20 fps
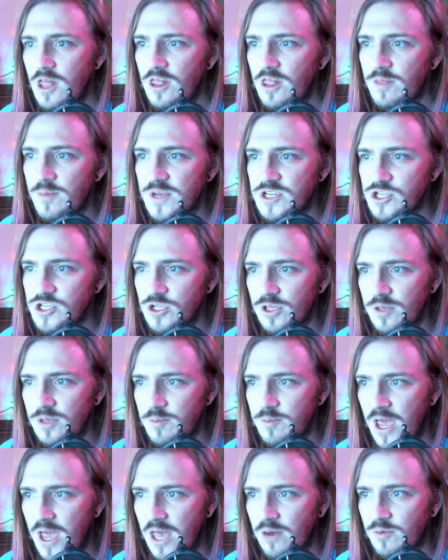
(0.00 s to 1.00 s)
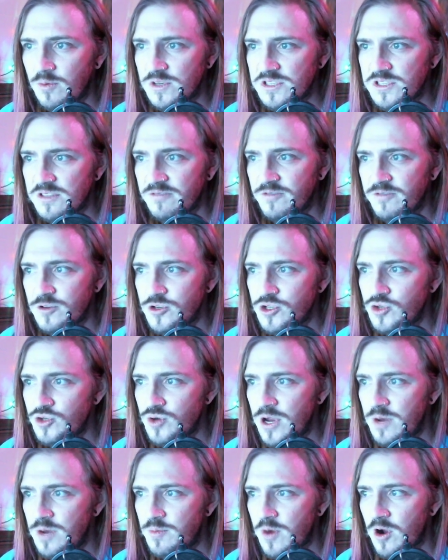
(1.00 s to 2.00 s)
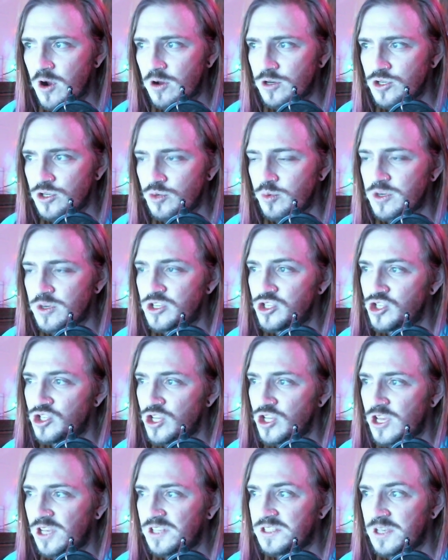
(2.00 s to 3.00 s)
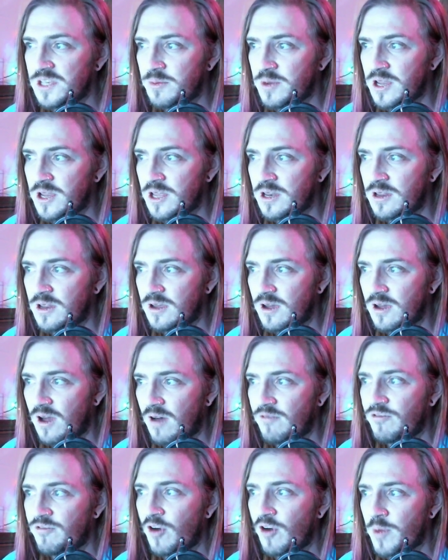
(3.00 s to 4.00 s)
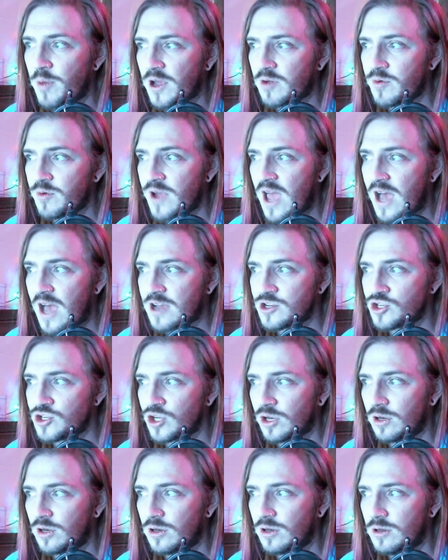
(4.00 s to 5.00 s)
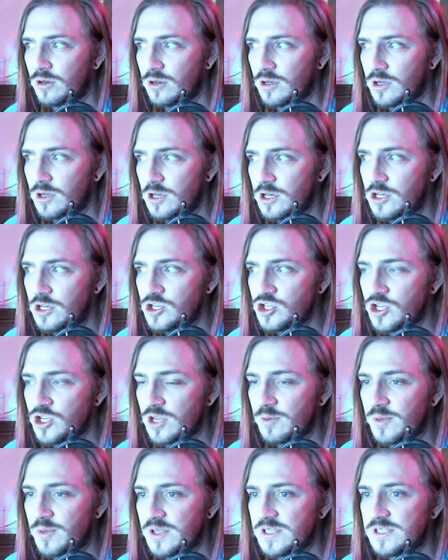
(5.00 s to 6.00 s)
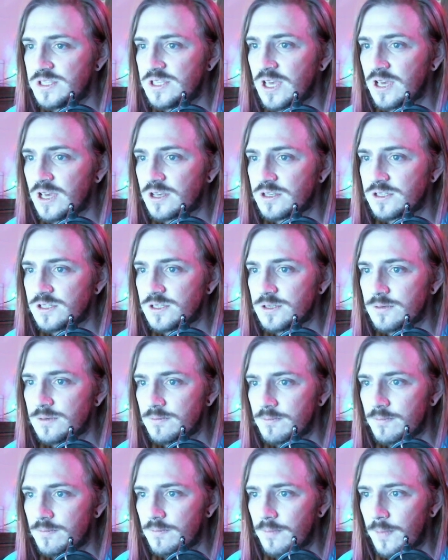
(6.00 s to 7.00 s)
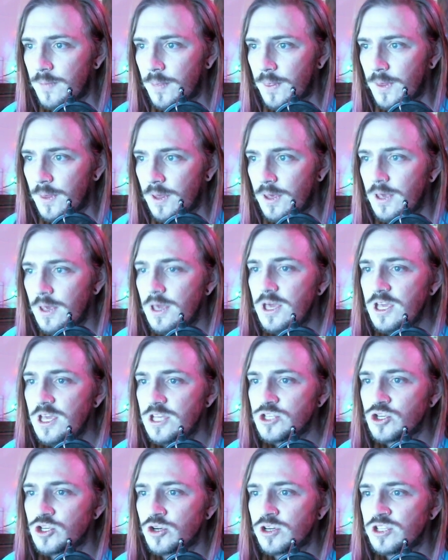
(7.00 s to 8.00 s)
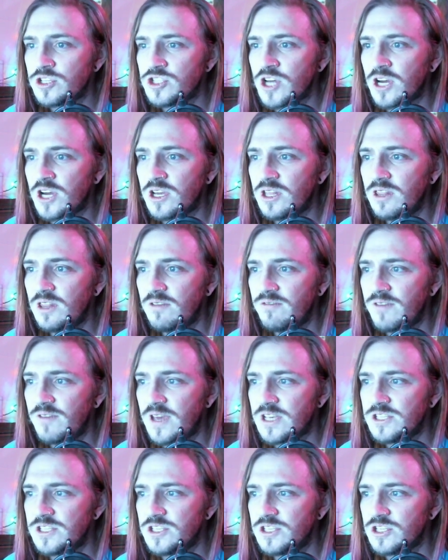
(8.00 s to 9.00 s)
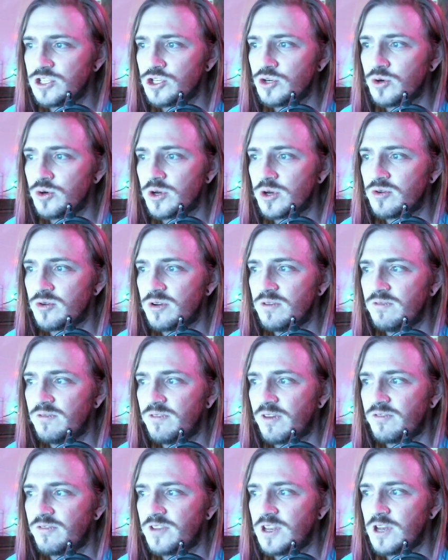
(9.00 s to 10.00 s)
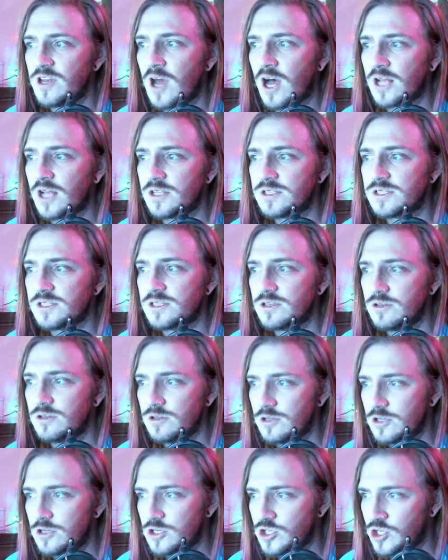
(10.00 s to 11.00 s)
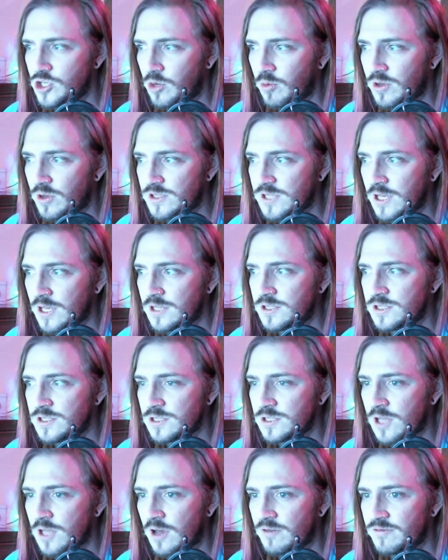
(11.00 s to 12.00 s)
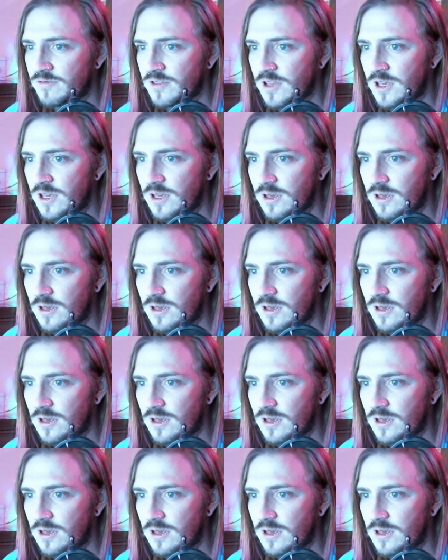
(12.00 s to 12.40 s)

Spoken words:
The Michelin Man was the first trademark to which she exhibited a phobic reaction. She had been 6. He took a duck in the face at 250 knots, she recites slothfully.